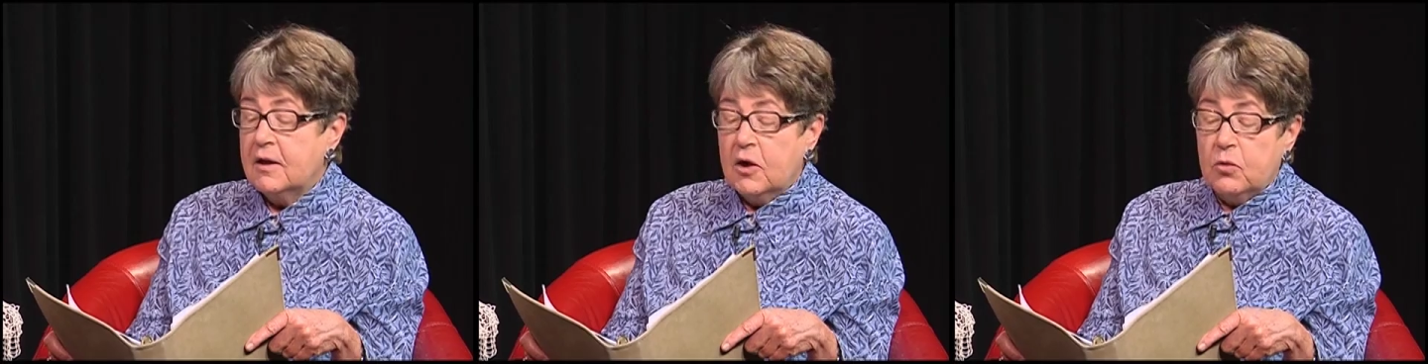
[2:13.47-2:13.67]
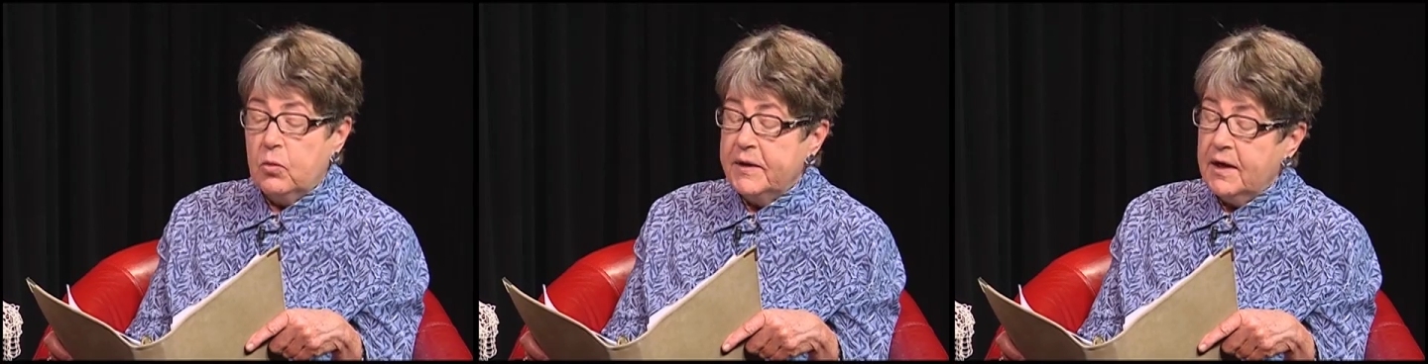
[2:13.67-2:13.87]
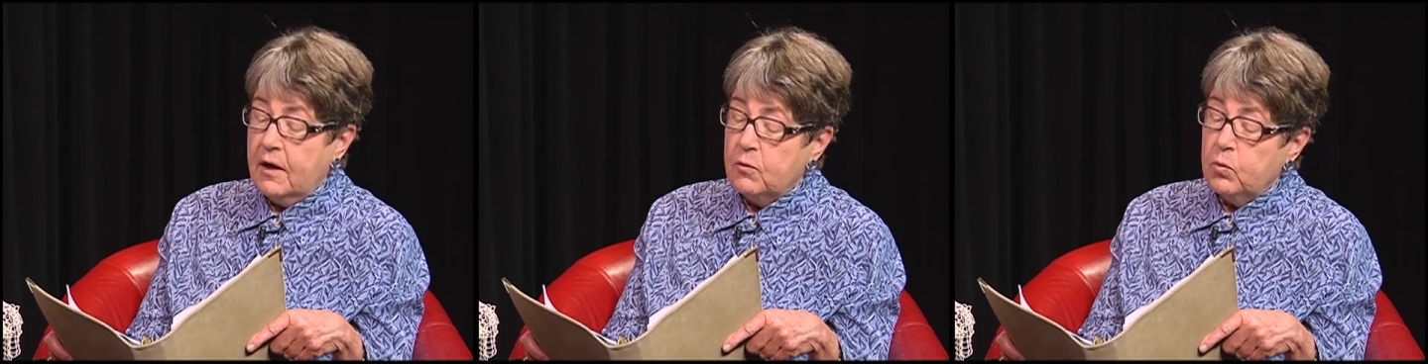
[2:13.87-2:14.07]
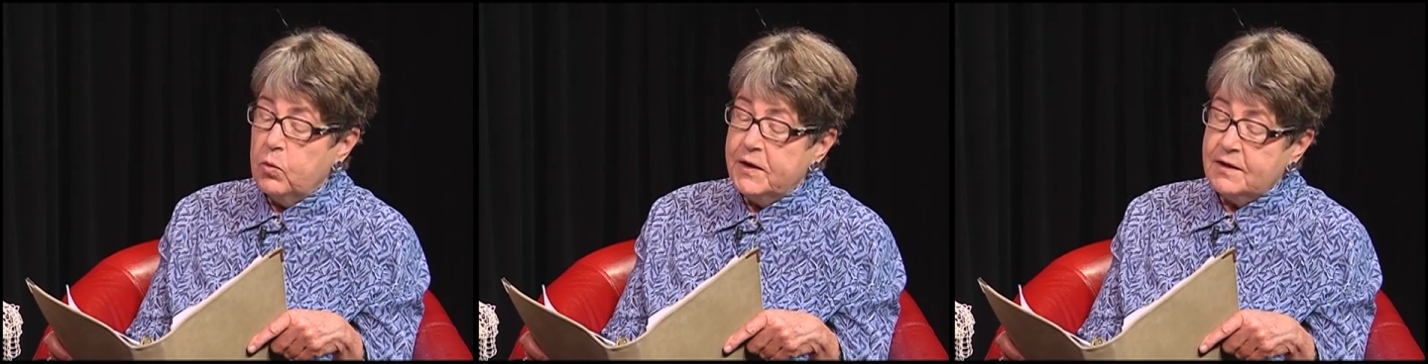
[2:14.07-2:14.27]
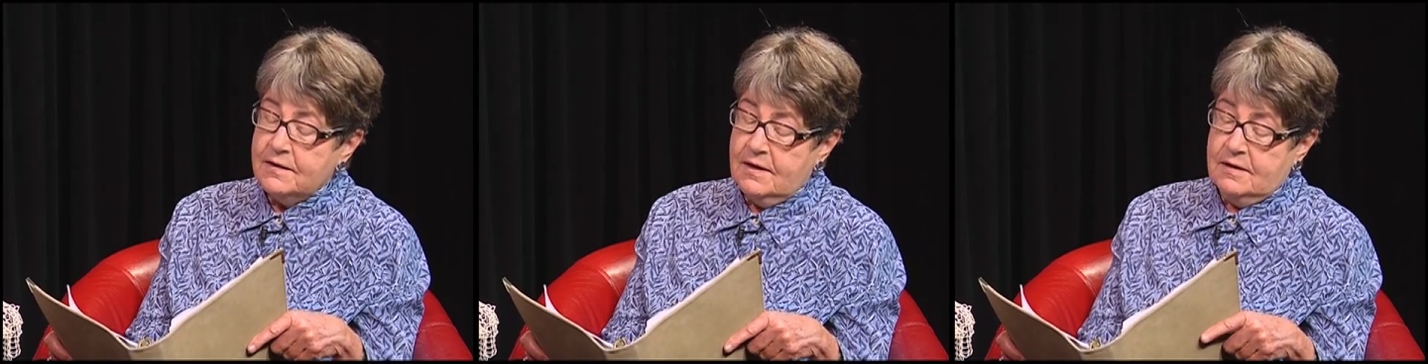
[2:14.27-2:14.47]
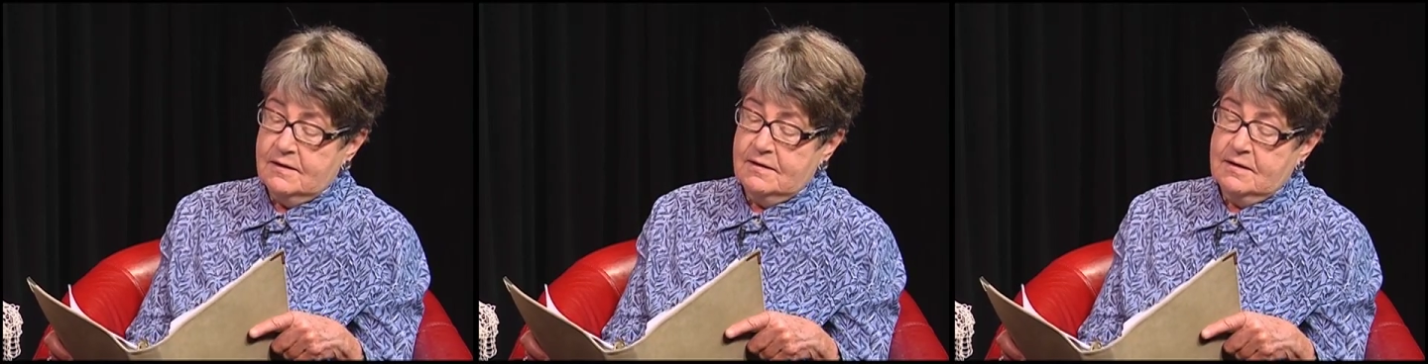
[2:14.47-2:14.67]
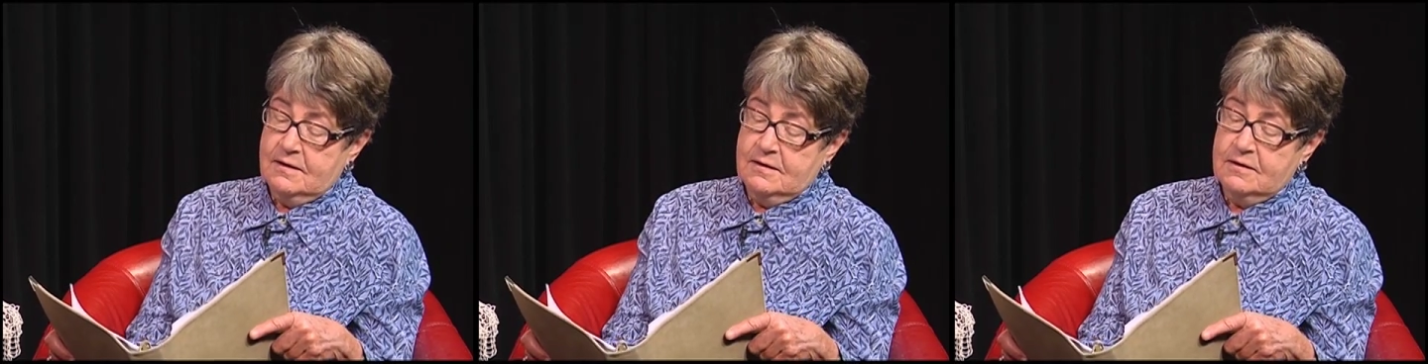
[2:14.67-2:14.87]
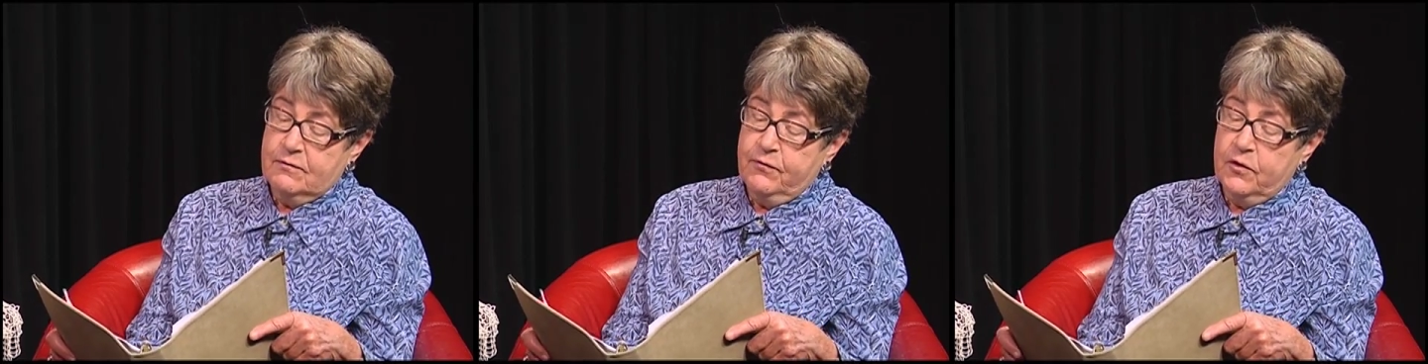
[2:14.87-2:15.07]
We are
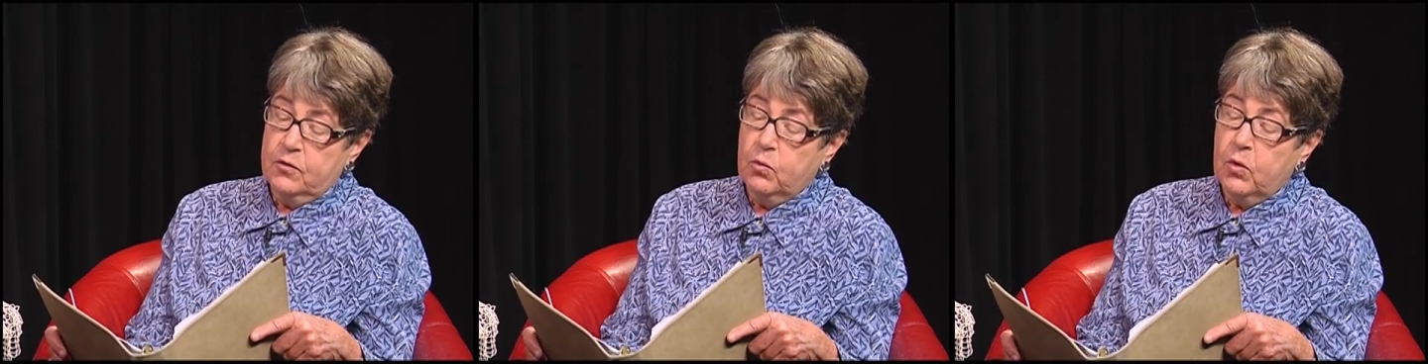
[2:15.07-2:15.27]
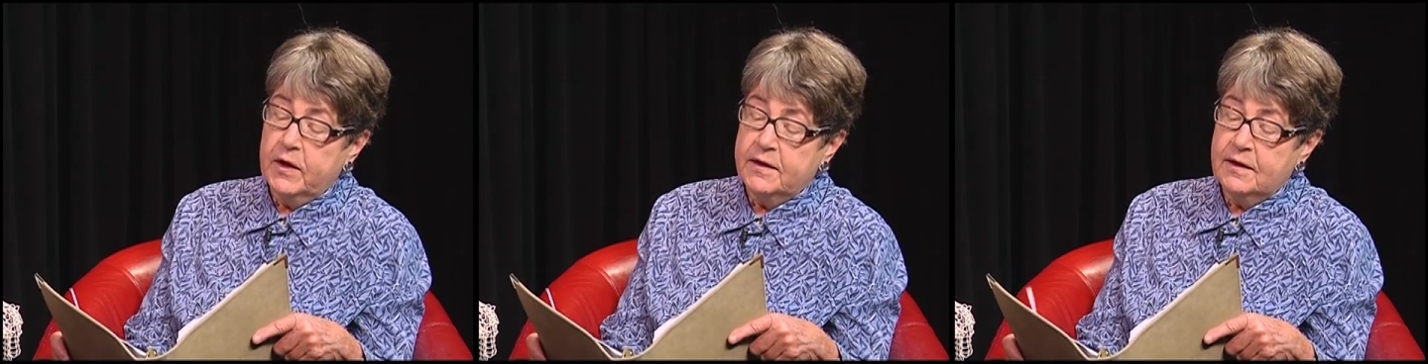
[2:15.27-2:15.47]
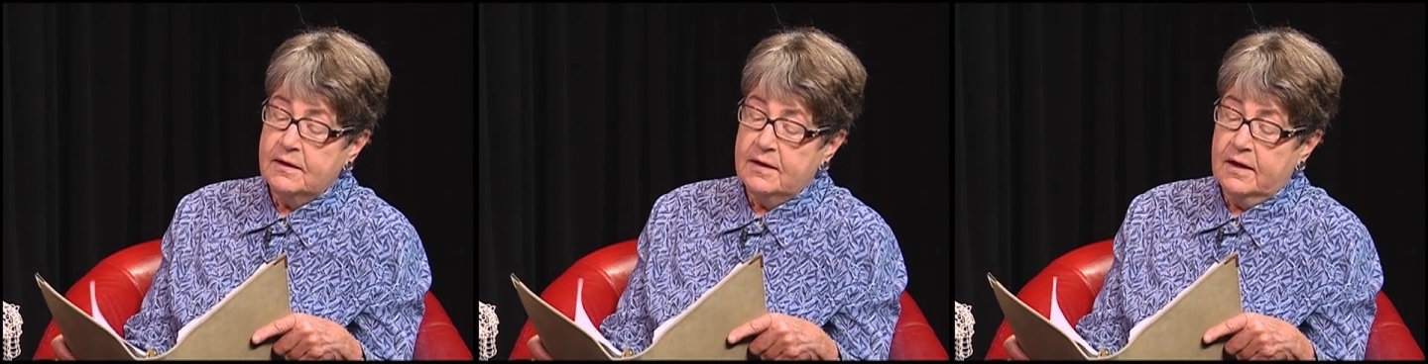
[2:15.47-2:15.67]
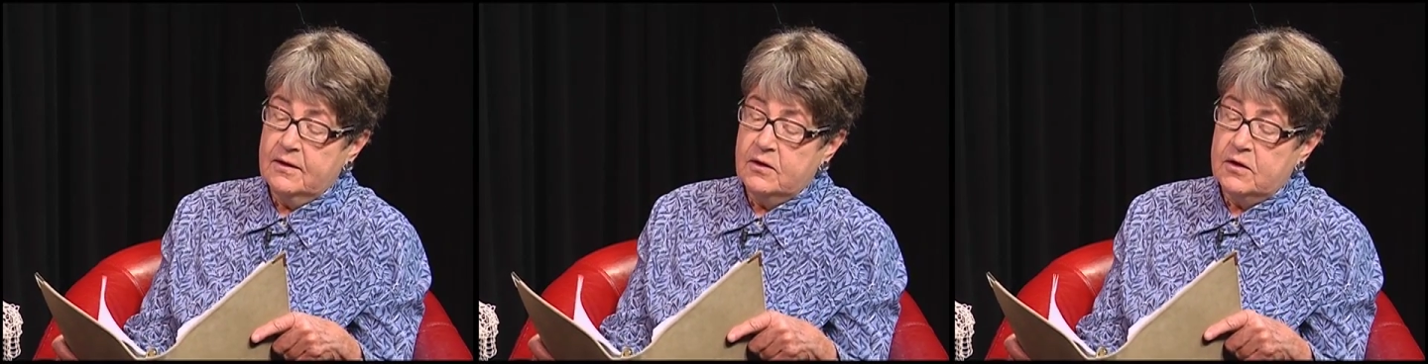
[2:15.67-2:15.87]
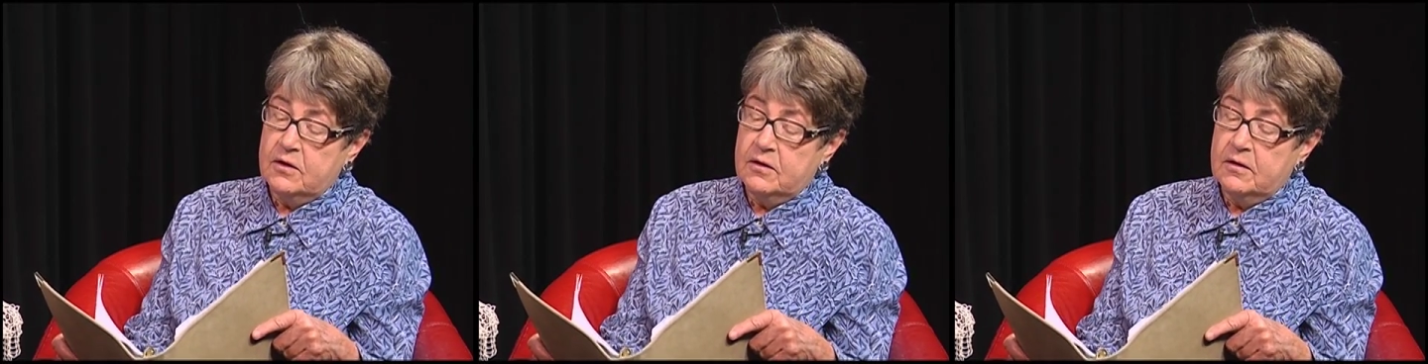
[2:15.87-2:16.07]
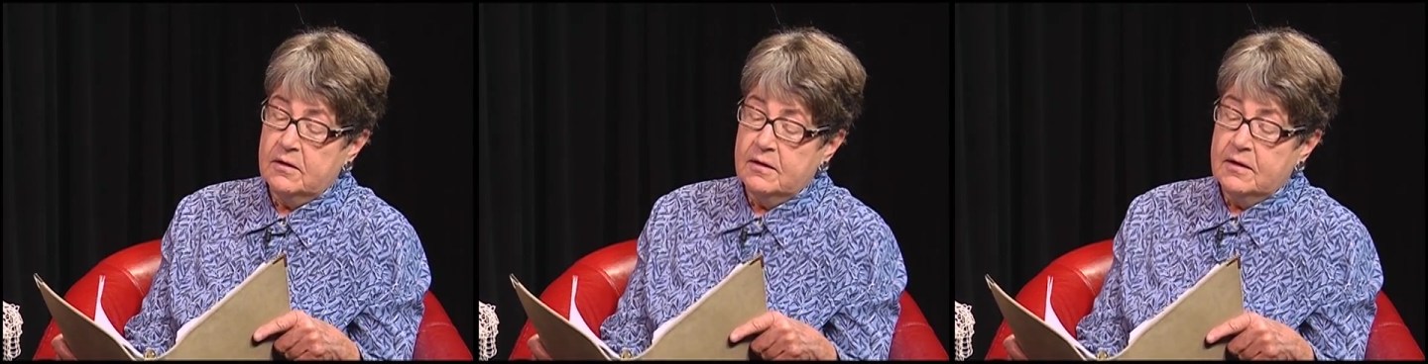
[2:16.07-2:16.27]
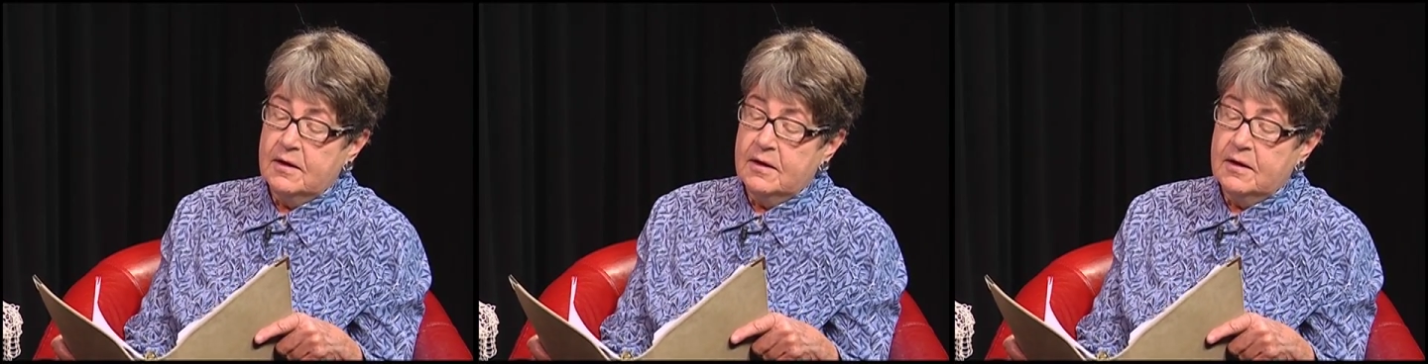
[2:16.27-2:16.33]
witnesses for one another,